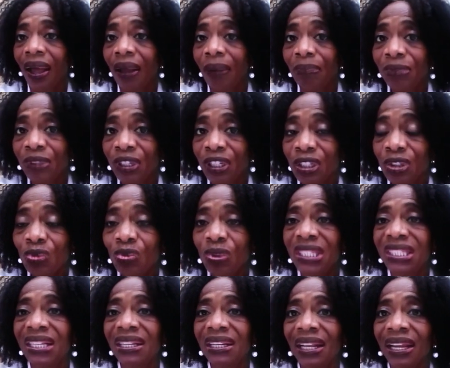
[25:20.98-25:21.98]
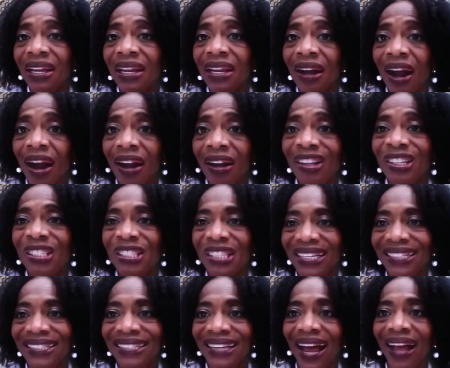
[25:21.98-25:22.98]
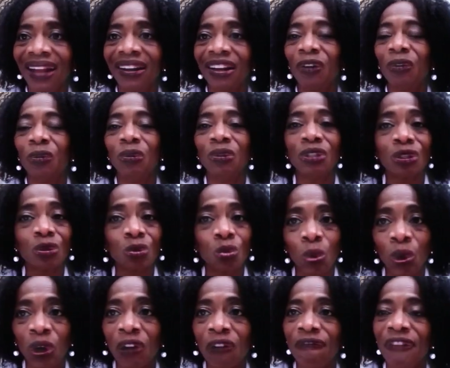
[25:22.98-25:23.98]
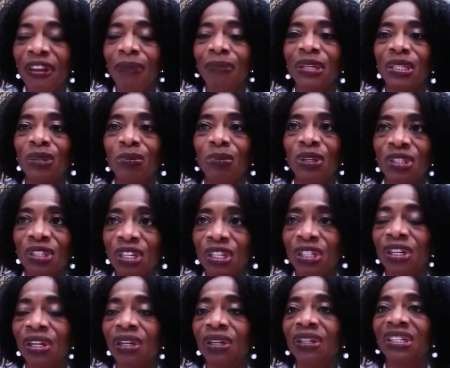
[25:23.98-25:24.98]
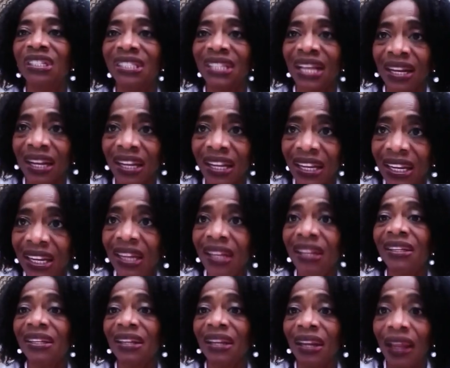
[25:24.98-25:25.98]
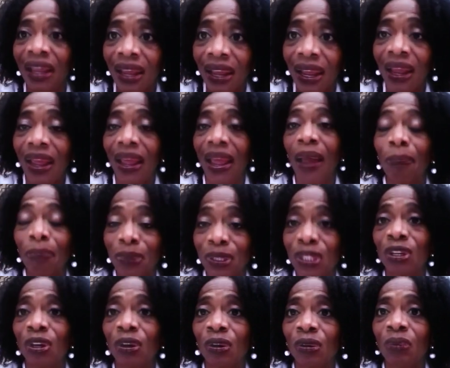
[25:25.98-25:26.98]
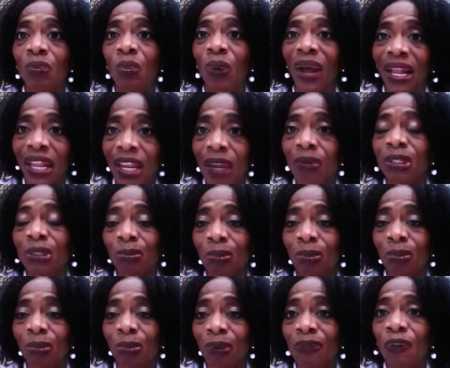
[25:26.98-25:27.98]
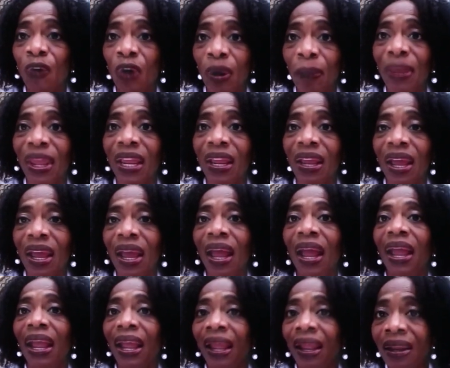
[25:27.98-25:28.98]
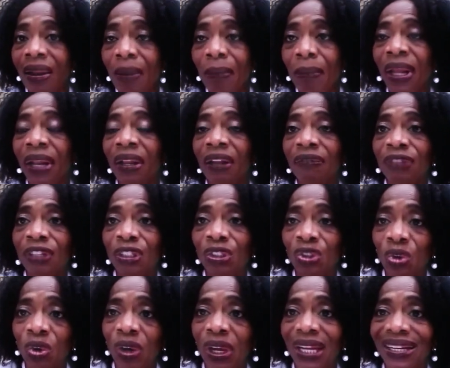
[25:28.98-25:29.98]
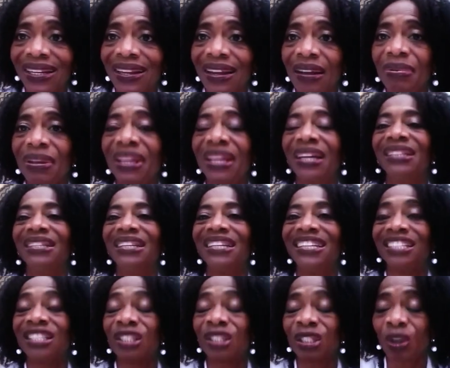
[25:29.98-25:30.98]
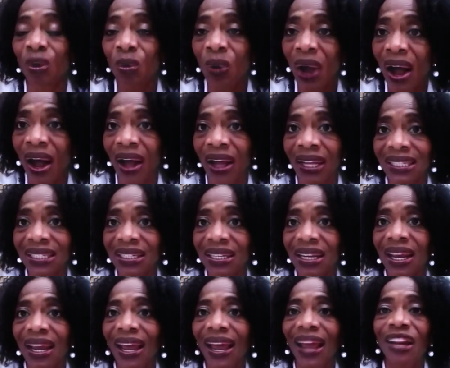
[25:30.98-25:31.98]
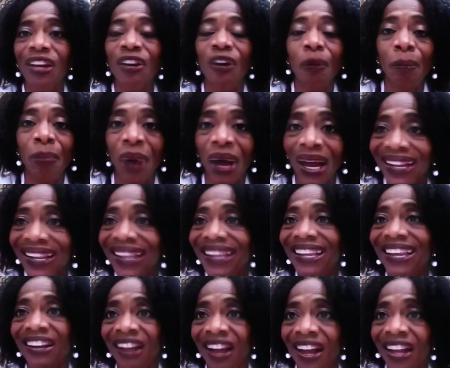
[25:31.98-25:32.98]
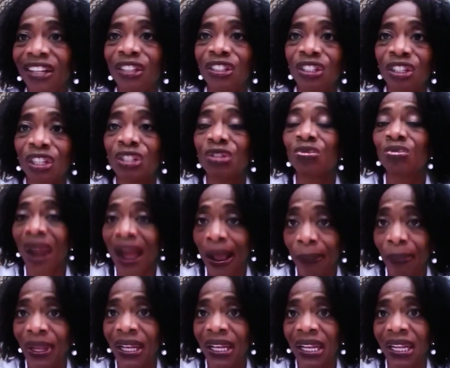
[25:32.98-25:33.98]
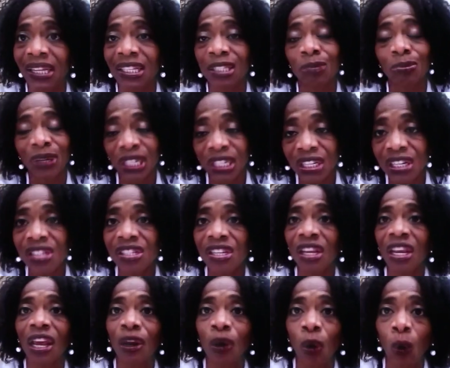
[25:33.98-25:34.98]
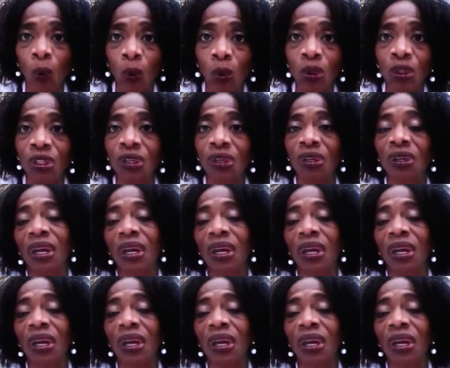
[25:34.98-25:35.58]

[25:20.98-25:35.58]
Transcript: Just recently, Carlos Santana, who's this world famous musician, just had a heat episode while he was performing in the middle of Detroit, because it is so hot and your body cannot adjust rapidly, especially as you get older.